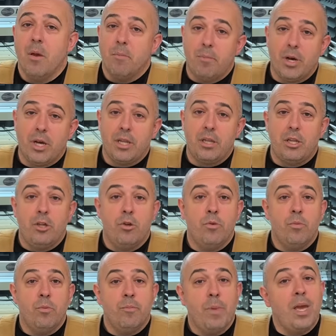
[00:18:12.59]
But
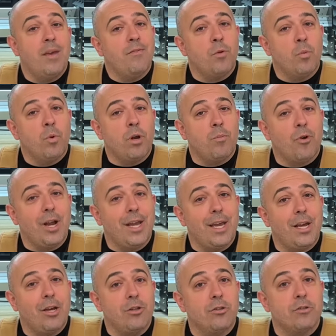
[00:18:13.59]
you may even want to break
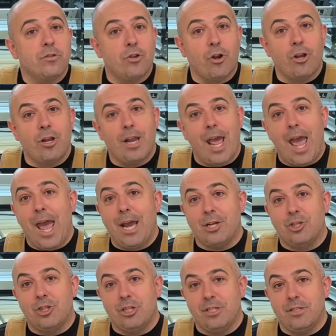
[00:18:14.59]
out certain
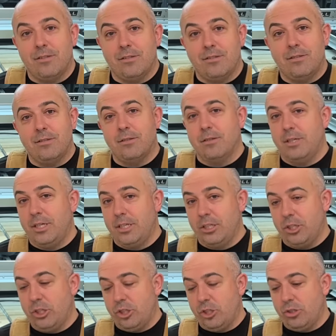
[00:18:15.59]
actions
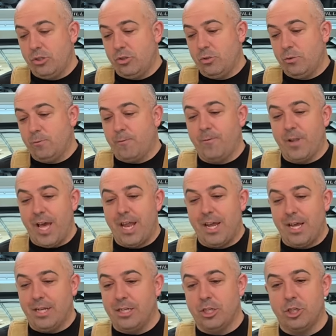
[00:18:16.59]
into flat
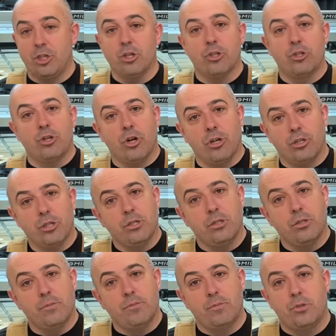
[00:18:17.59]
additional charges.
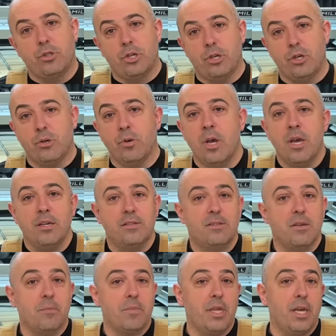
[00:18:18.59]
So
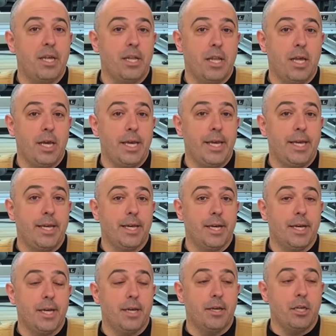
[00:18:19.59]
something like,
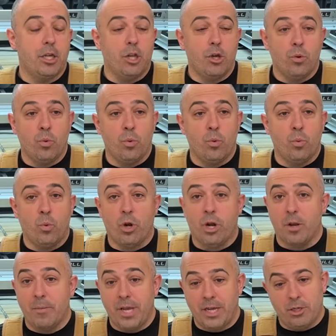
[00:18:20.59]
you know, we're
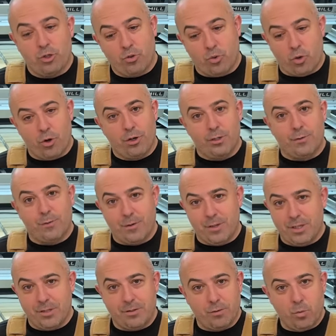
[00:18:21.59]
going to make drawers for
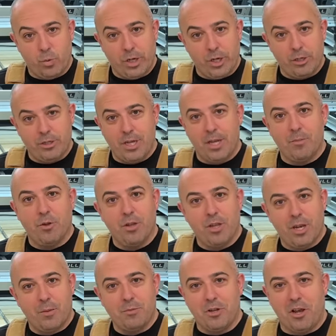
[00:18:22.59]
this weird table
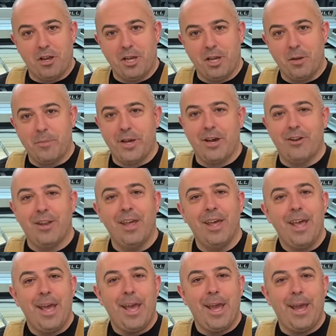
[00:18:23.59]
that I'm talking about.
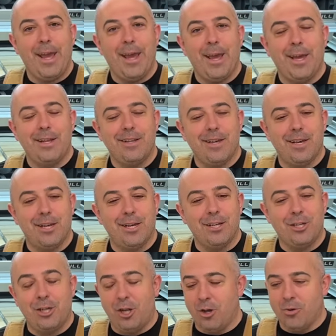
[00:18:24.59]
And,
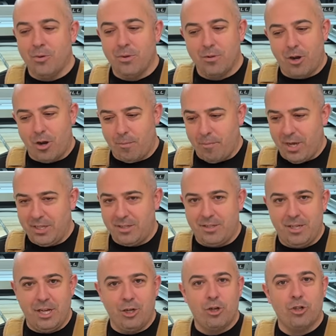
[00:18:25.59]
you know, my
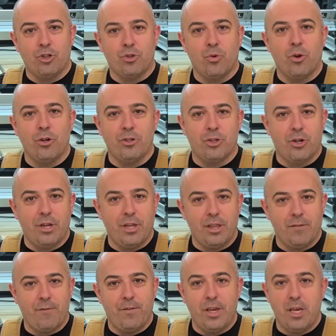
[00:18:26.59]
standard drawers are in
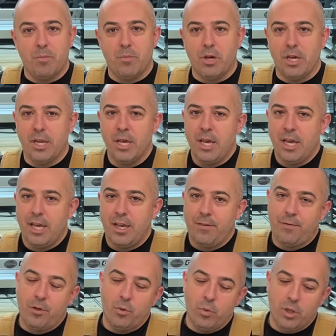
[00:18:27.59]
the fee, but
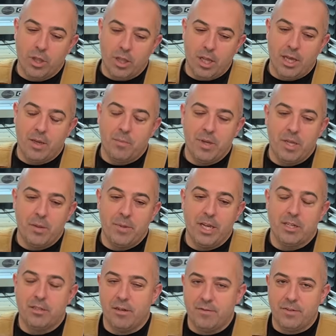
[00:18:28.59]
if you would like me to
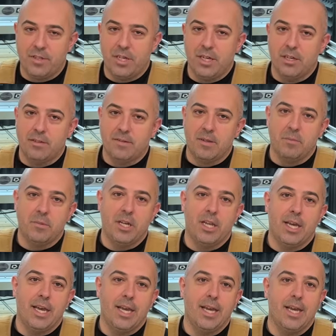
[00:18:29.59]
make dovetails, I'm going
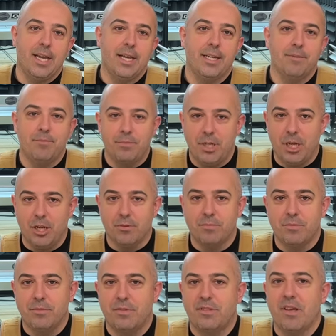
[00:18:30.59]
to add, you know,
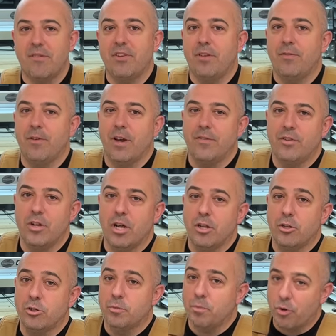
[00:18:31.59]

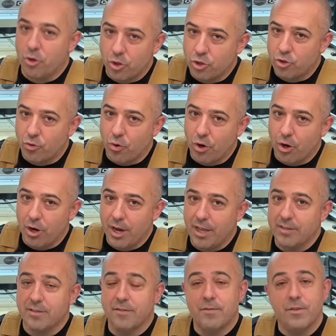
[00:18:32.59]
$75 per drawer
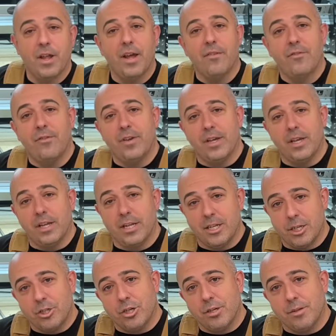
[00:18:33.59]
as a flat fee in
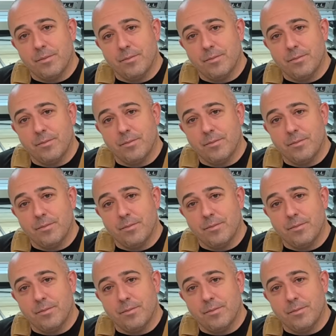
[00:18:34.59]
addition.